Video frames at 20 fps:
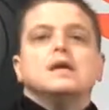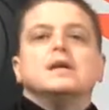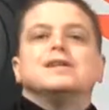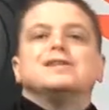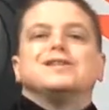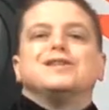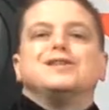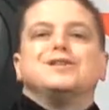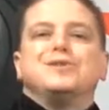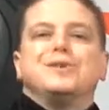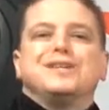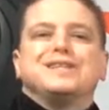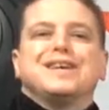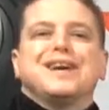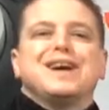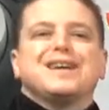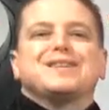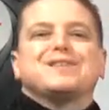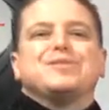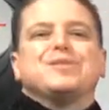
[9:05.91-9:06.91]
to do a
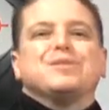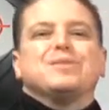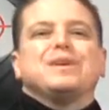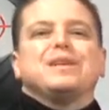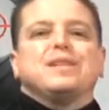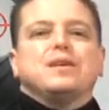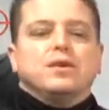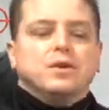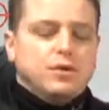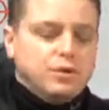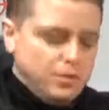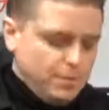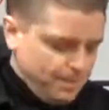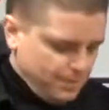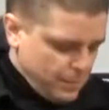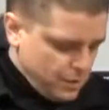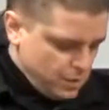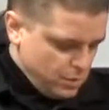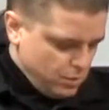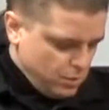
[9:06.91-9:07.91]
tactical reload
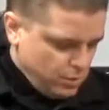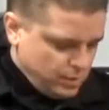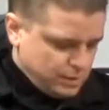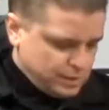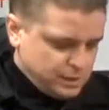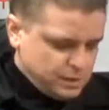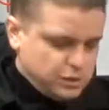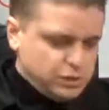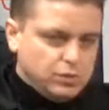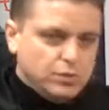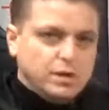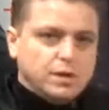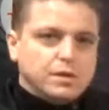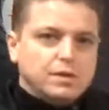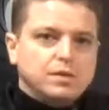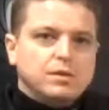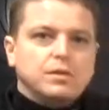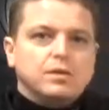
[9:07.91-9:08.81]
was to do it